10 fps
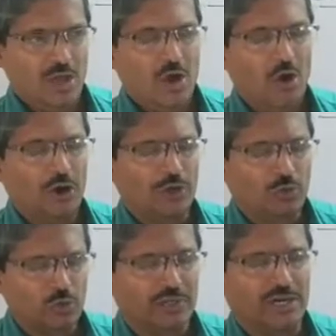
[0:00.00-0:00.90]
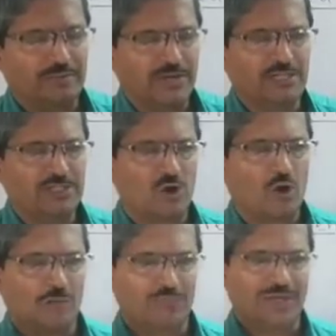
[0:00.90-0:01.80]
or 2 terminals
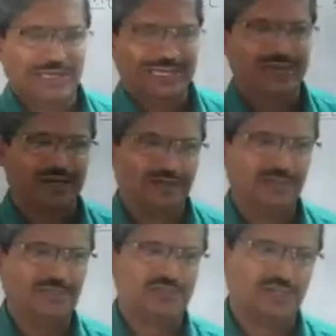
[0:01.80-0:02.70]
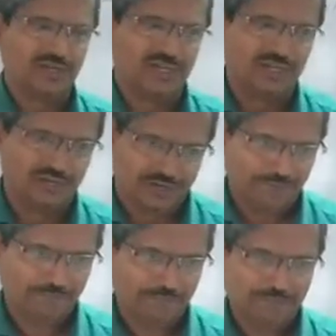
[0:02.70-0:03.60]
of the electric circuit.
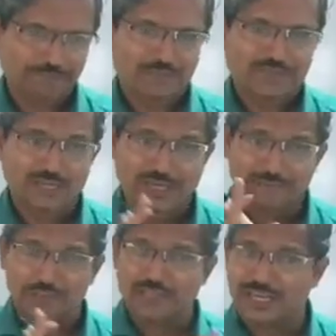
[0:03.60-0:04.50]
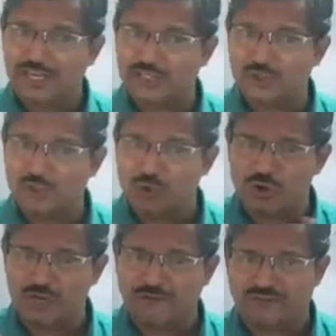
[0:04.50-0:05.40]
If there is
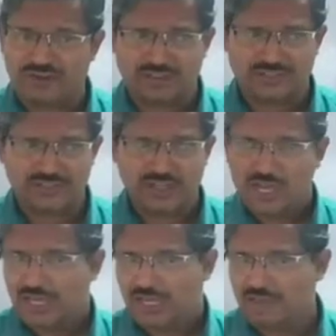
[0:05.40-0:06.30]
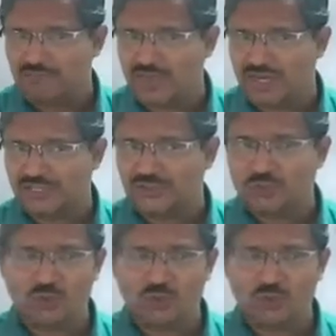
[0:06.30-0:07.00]
no difference, electric